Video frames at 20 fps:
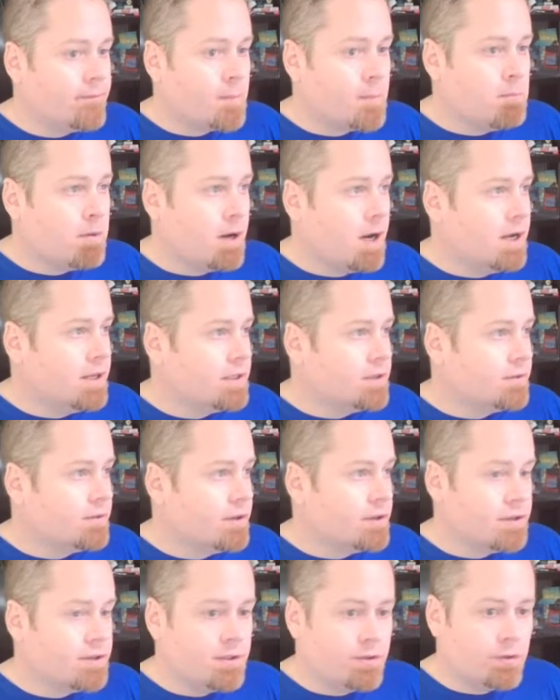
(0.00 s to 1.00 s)
bonds
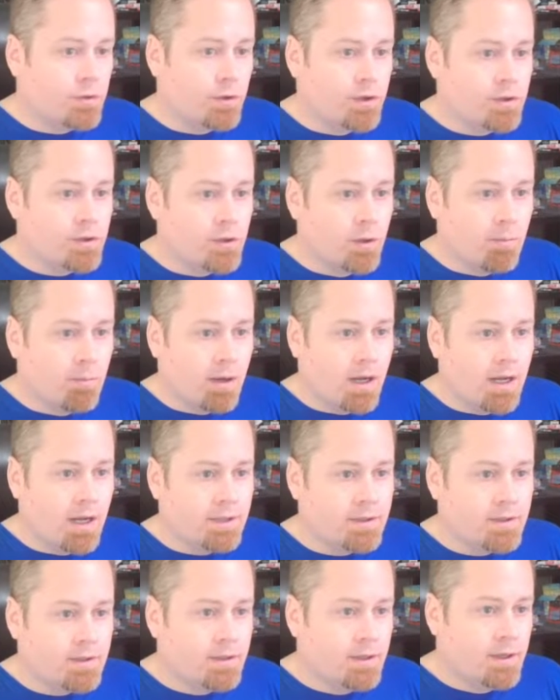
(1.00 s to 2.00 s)
versus traditional
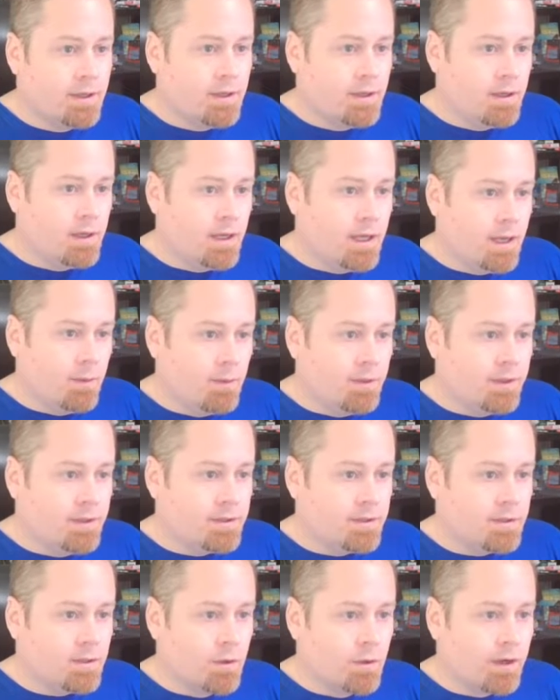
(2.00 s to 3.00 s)
bonds. When this
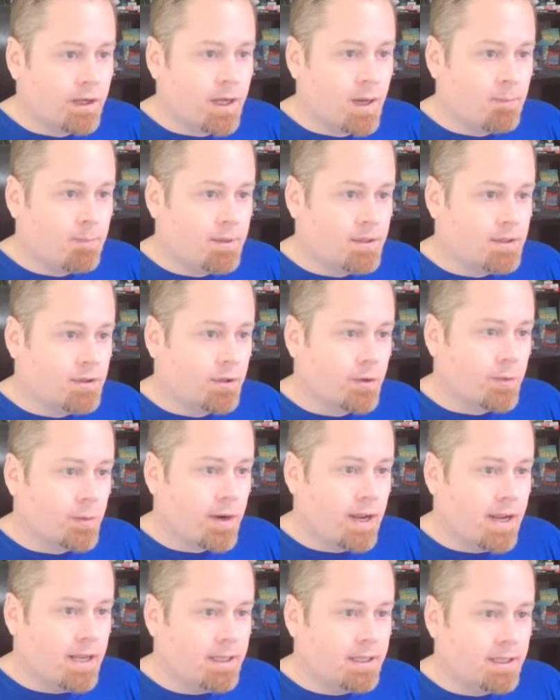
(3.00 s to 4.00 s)
is going up and to the
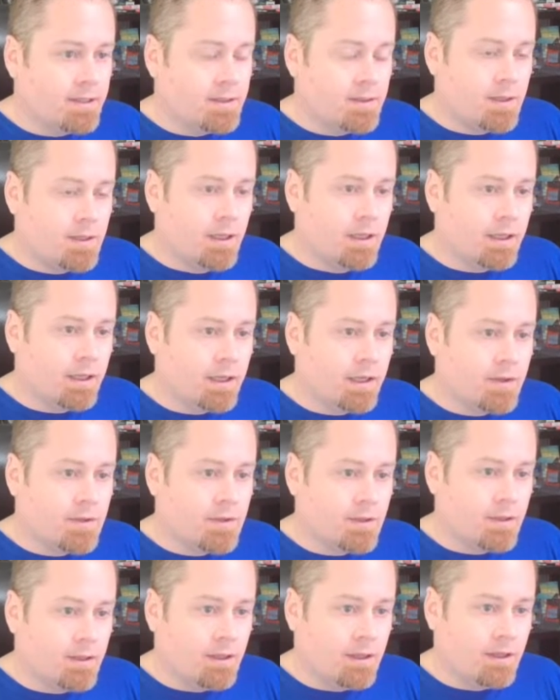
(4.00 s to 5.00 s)
right, that's telling us
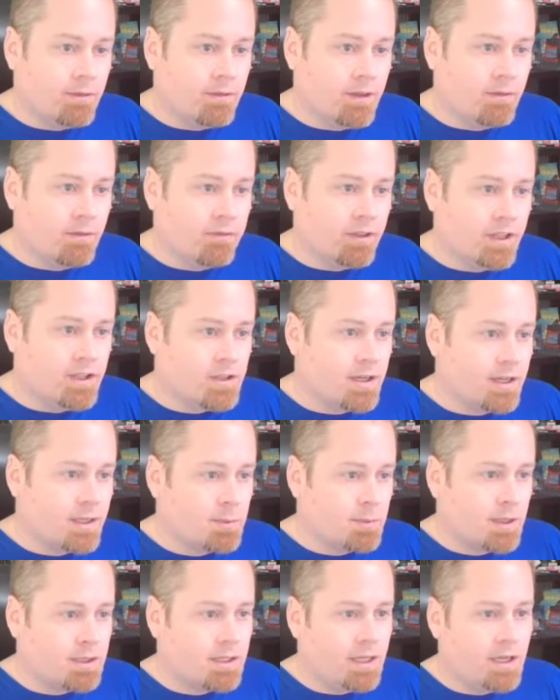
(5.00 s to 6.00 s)
that inflation
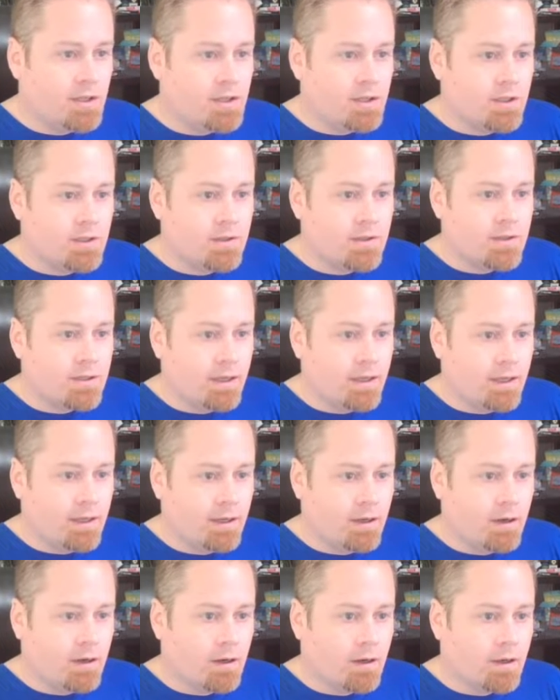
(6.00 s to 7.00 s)
expectations
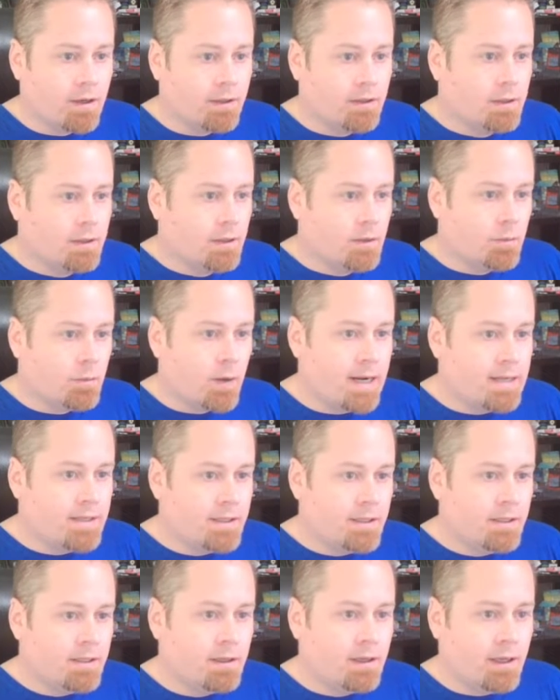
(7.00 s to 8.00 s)
are
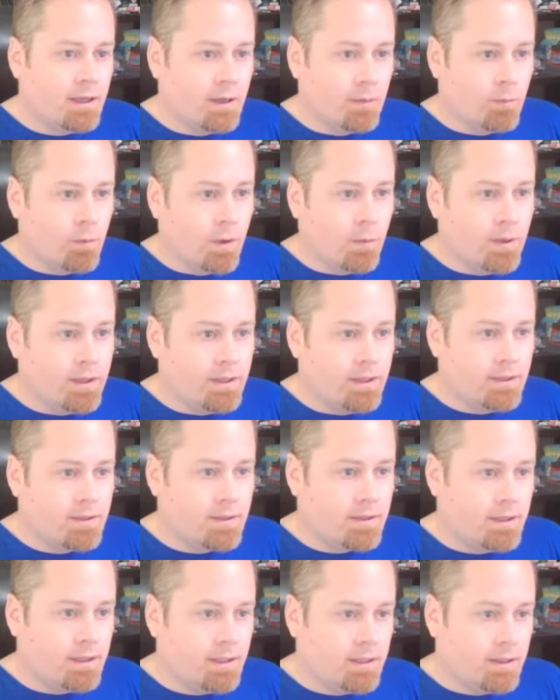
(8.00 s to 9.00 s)
rising, and while we did
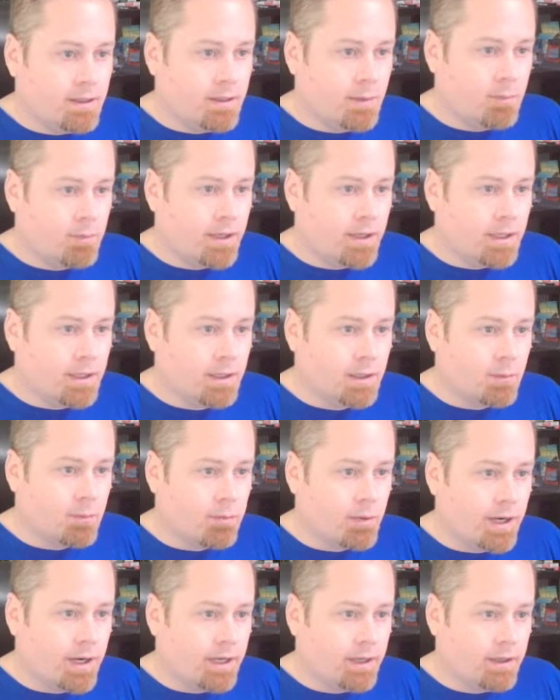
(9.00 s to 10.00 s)
see a pretty clear
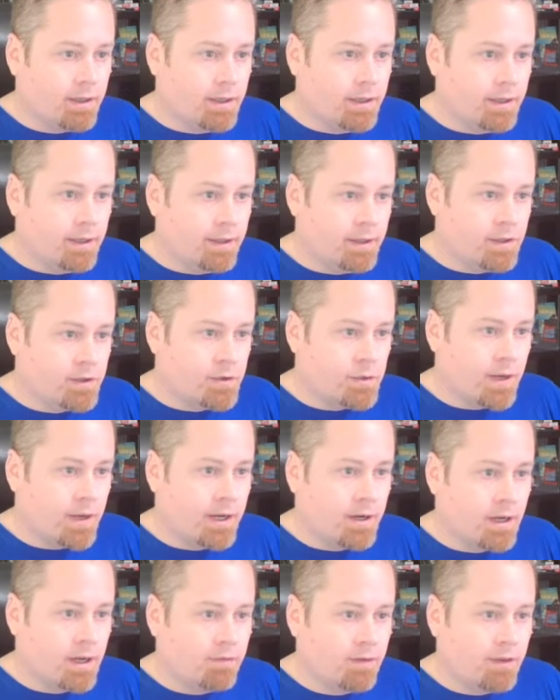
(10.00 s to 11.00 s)
break and trend
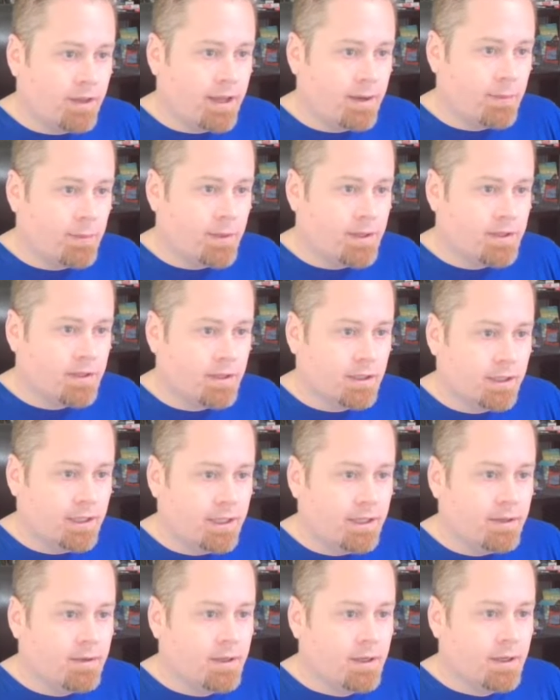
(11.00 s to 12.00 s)
off of that
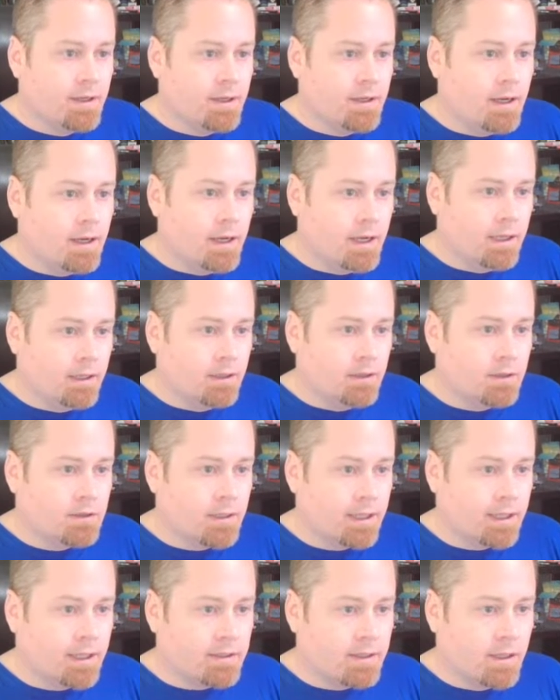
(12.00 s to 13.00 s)
recently, it looks
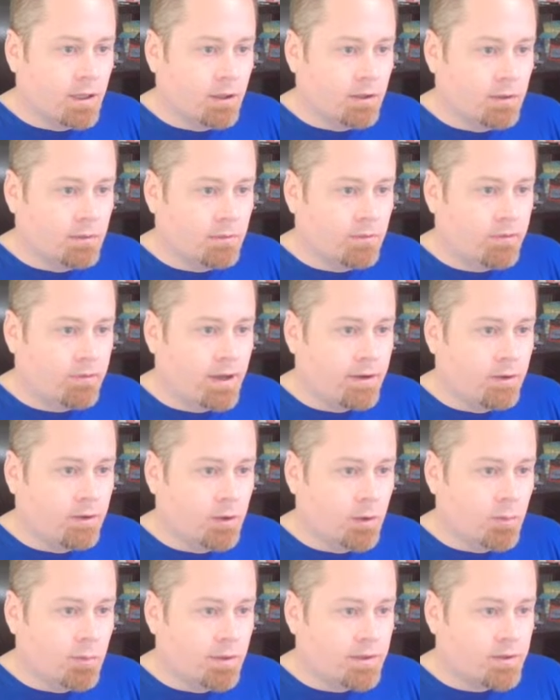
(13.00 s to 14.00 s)
like it's found a
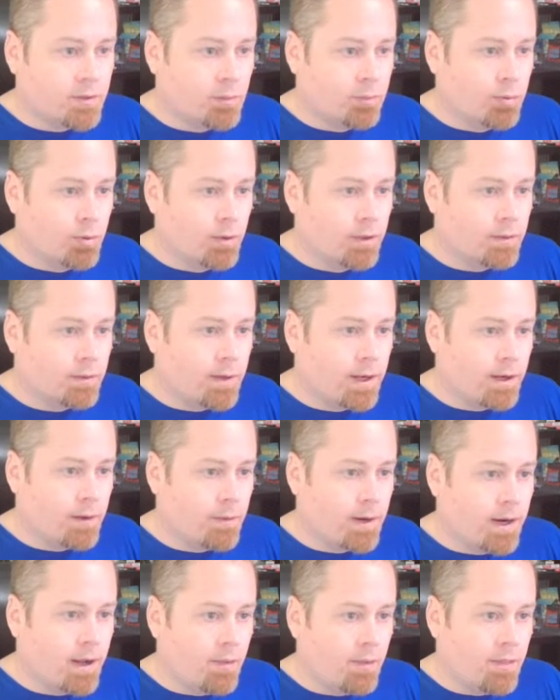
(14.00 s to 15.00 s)
little bit of support right
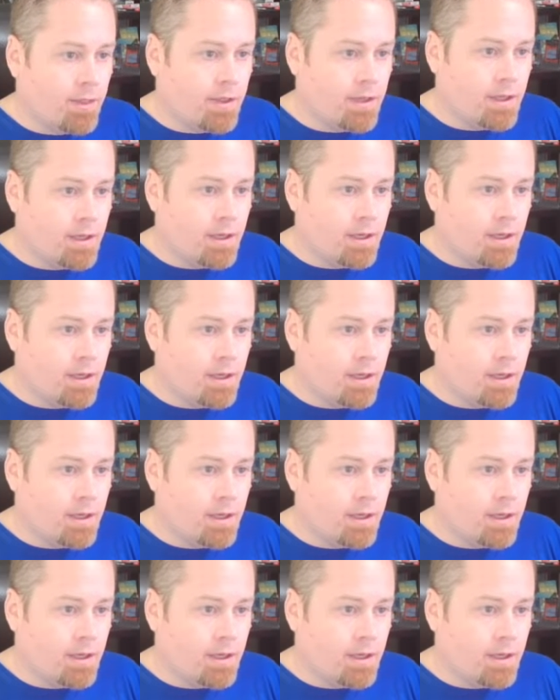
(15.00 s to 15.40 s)
around the